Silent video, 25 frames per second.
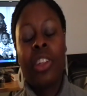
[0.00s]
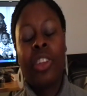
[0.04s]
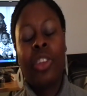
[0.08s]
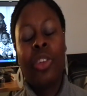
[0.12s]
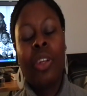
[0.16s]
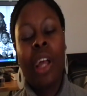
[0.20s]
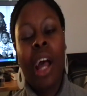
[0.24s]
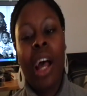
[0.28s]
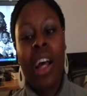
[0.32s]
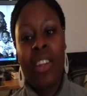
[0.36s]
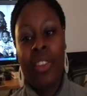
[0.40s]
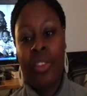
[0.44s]
And
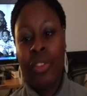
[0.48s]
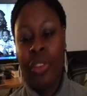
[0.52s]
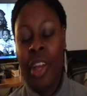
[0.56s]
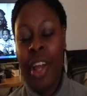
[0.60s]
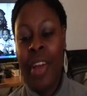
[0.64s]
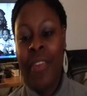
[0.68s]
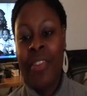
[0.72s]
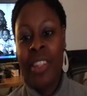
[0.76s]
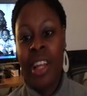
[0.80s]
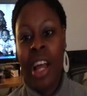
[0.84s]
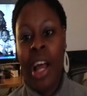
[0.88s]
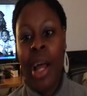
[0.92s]
you guys, if you
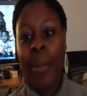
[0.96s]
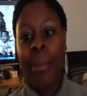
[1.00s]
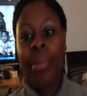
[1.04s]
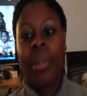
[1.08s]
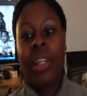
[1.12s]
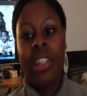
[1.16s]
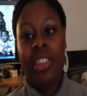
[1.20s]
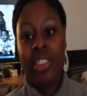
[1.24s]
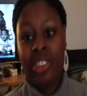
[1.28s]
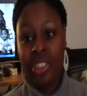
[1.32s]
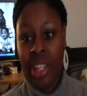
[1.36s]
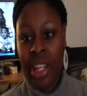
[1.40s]
have time,
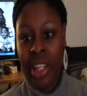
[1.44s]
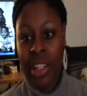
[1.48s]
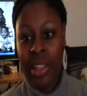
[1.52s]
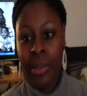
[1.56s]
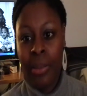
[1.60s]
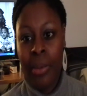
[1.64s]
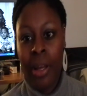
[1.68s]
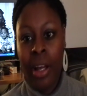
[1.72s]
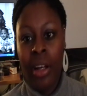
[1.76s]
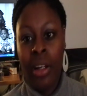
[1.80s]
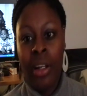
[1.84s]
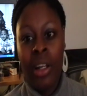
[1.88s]
please check
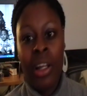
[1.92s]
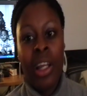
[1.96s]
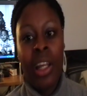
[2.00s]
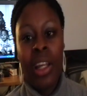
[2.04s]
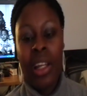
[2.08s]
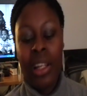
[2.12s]
them out.